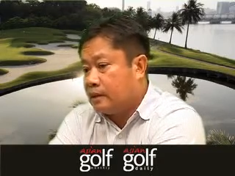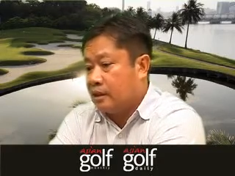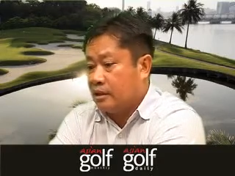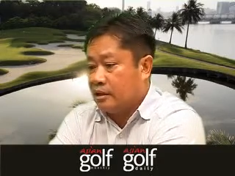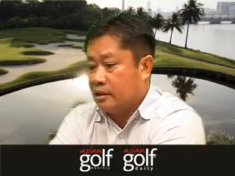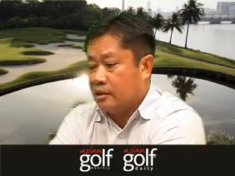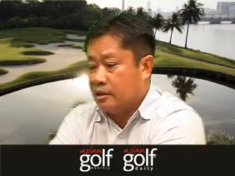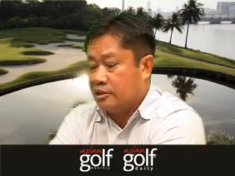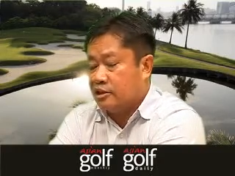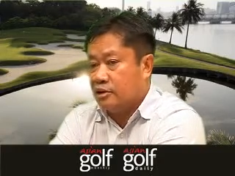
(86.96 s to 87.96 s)

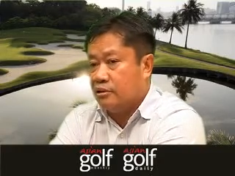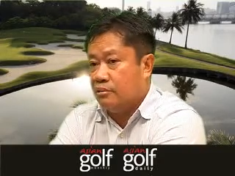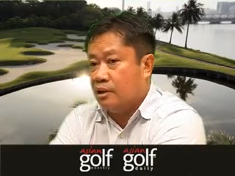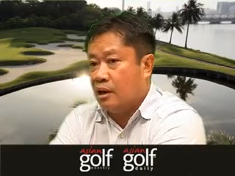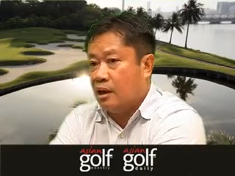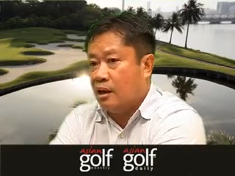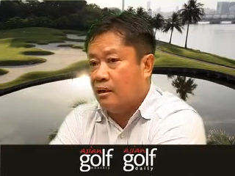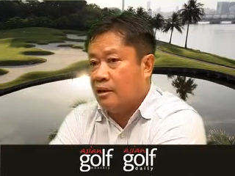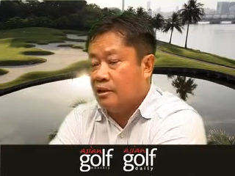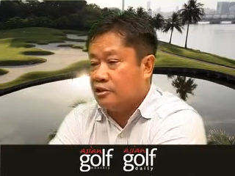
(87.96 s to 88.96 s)
this new
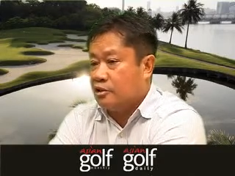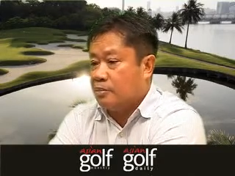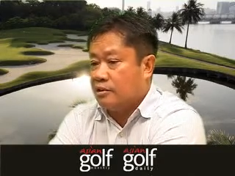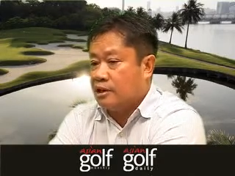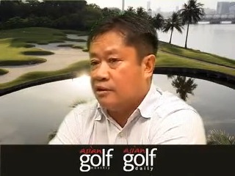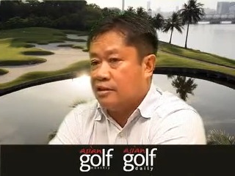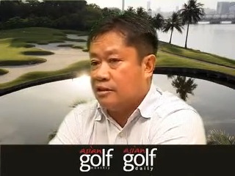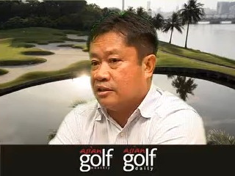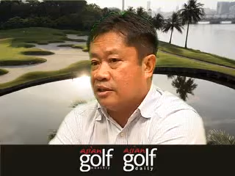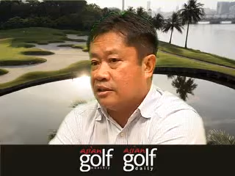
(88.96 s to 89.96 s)
Super Series
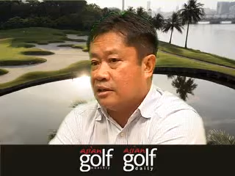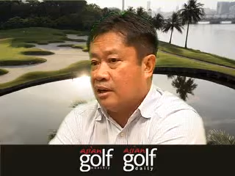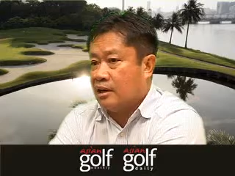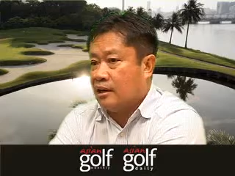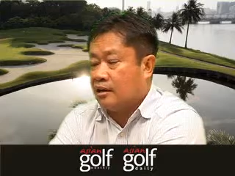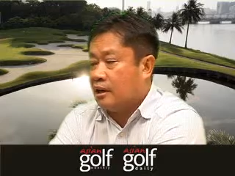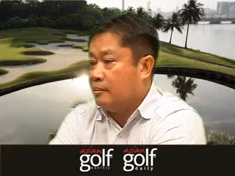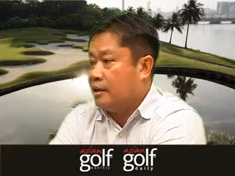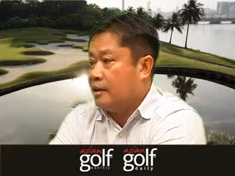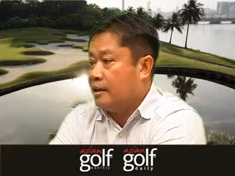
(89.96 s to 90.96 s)
to just
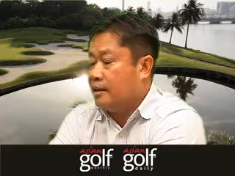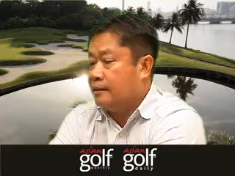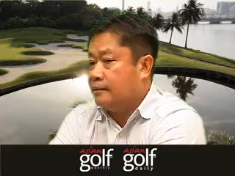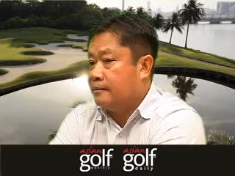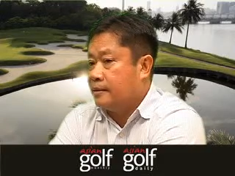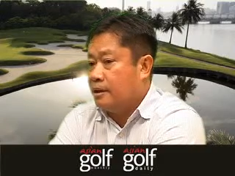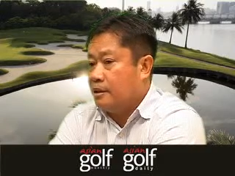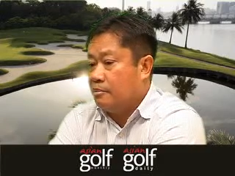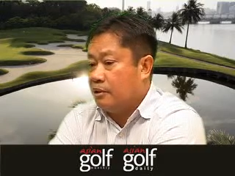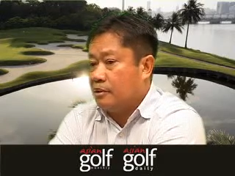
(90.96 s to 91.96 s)
come in and
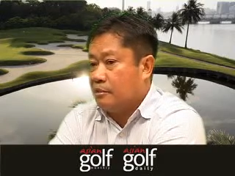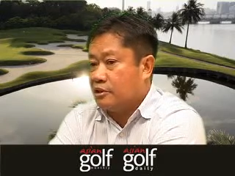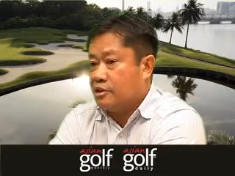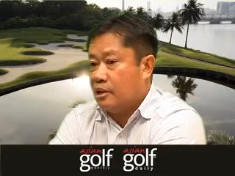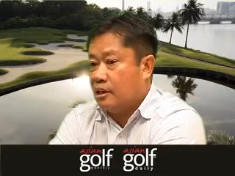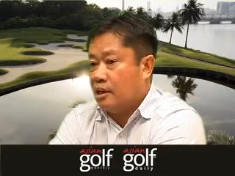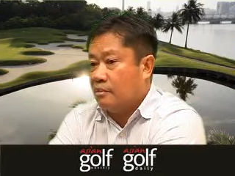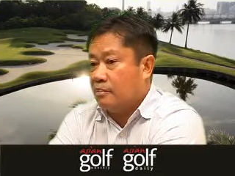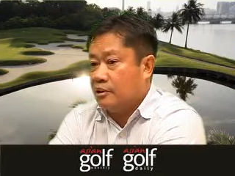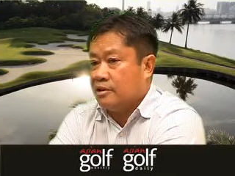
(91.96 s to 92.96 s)
pretty much
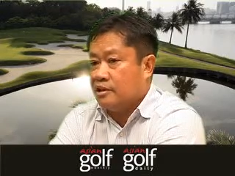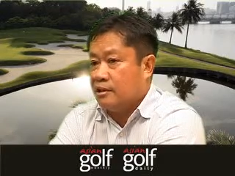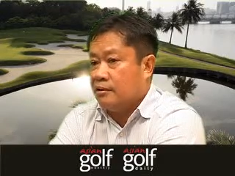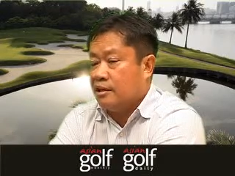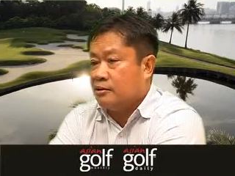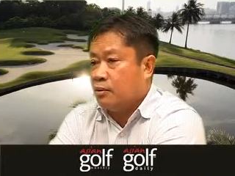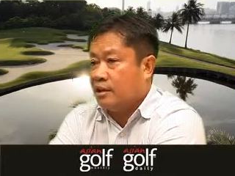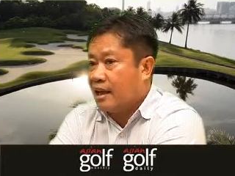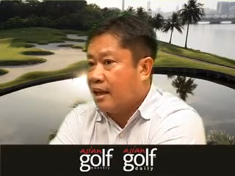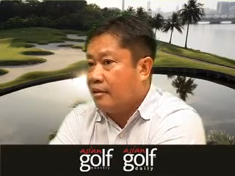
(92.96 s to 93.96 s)
put a series
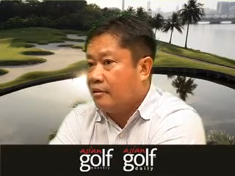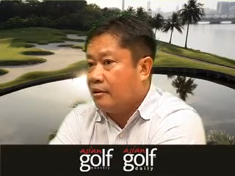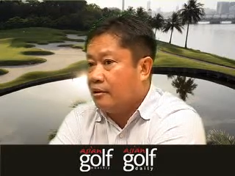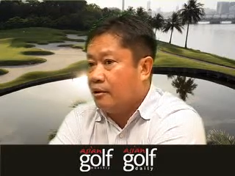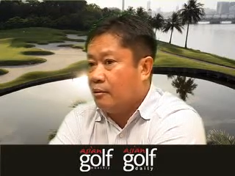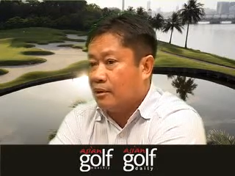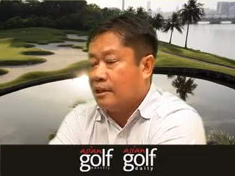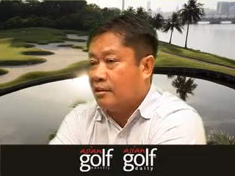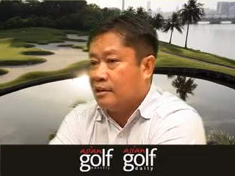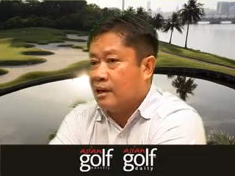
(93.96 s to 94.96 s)
without
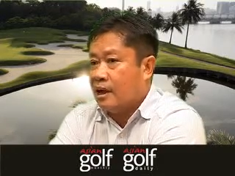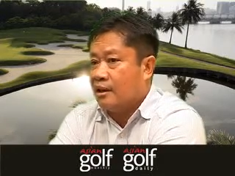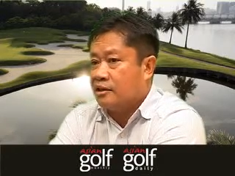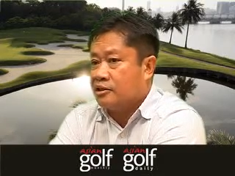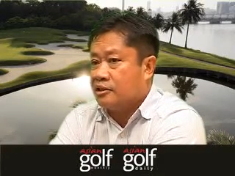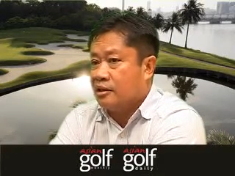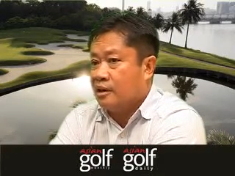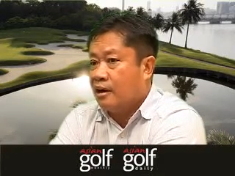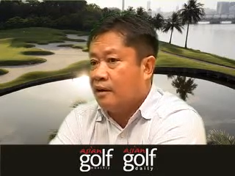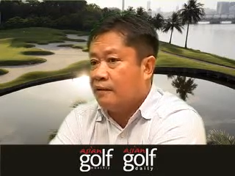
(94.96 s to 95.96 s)
the knowledge
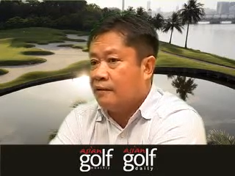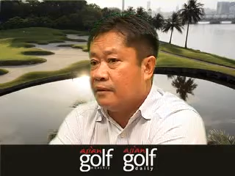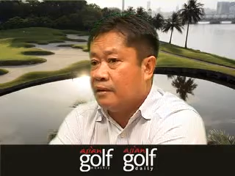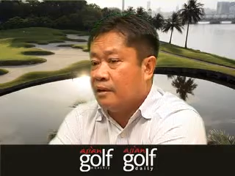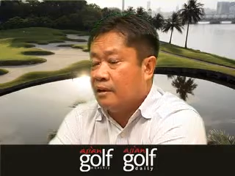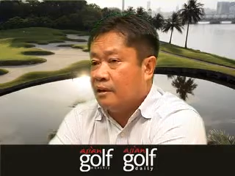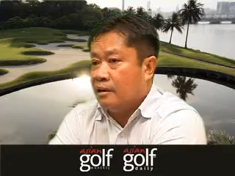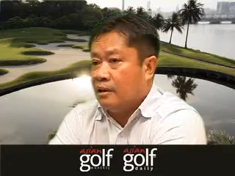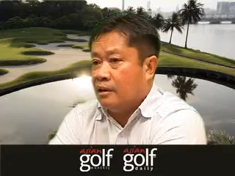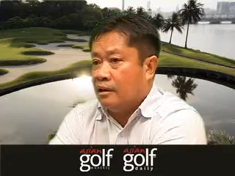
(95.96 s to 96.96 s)
of
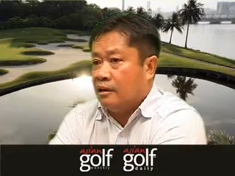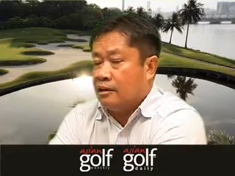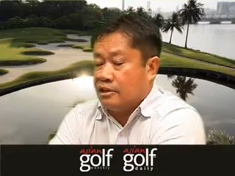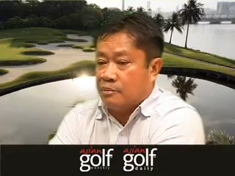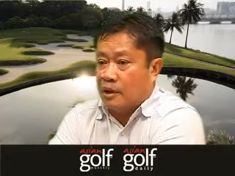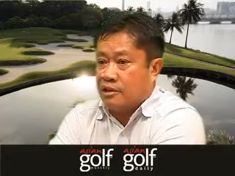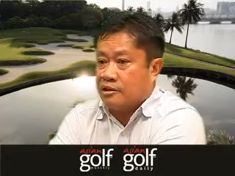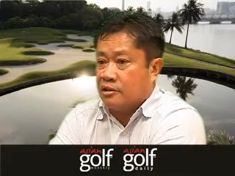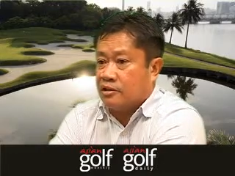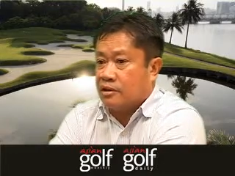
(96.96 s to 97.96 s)
the
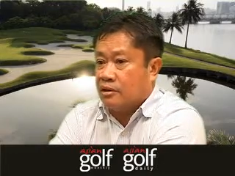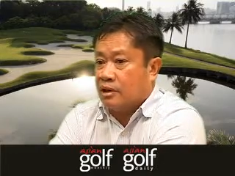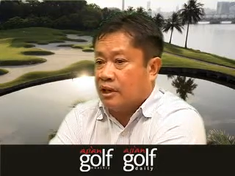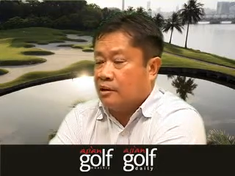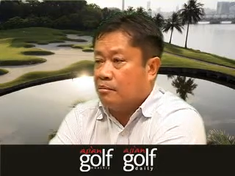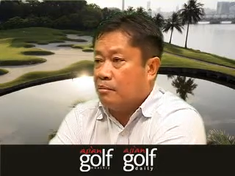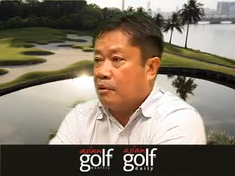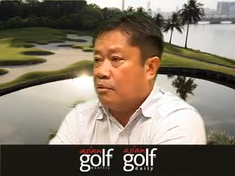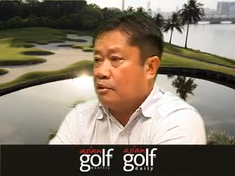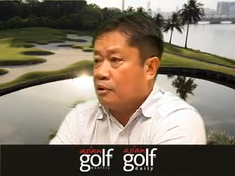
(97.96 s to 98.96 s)
sponsors and the
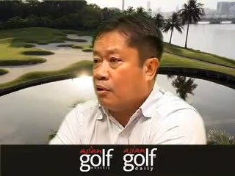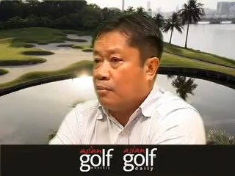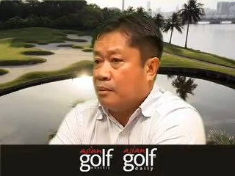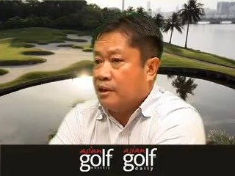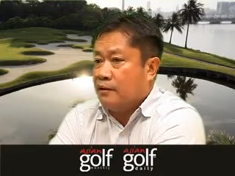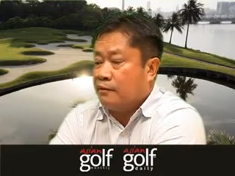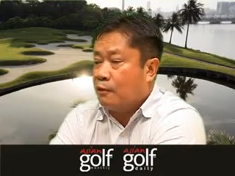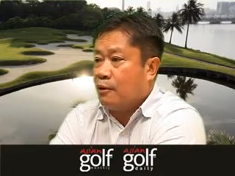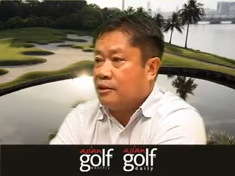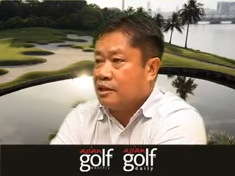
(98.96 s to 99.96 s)
promoters, or being
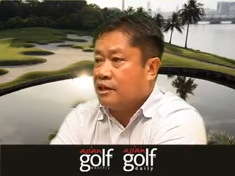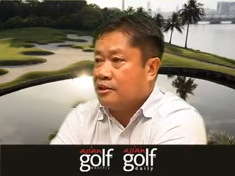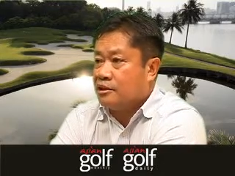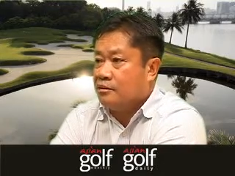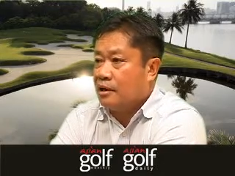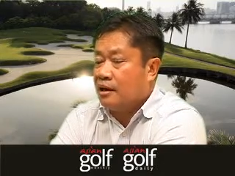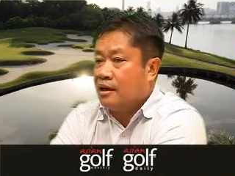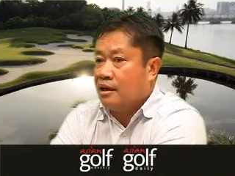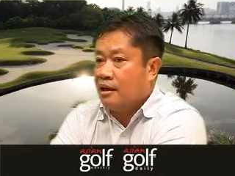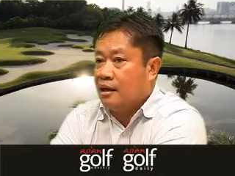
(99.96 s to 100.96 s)
forced into
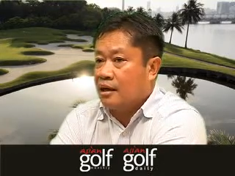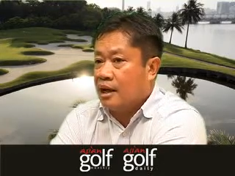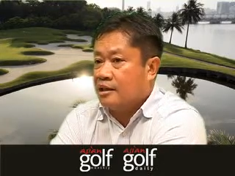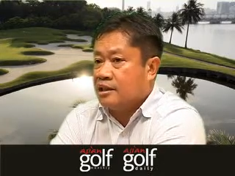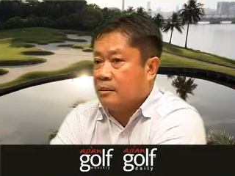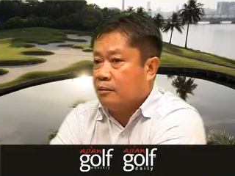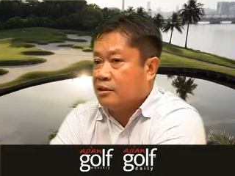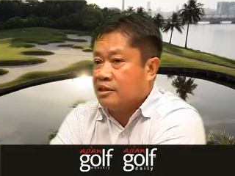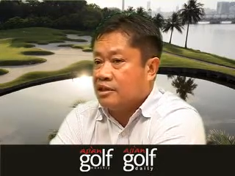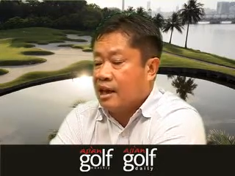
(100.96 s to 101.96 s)
a concept
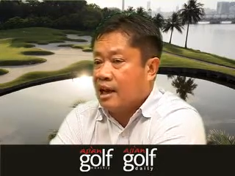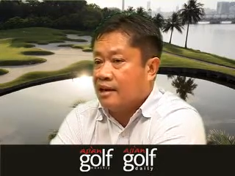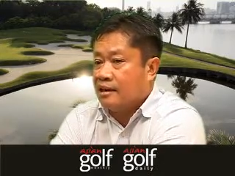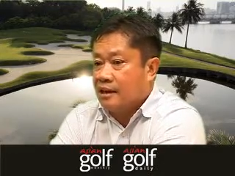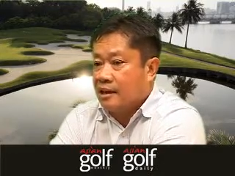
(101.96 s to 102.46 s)
which is not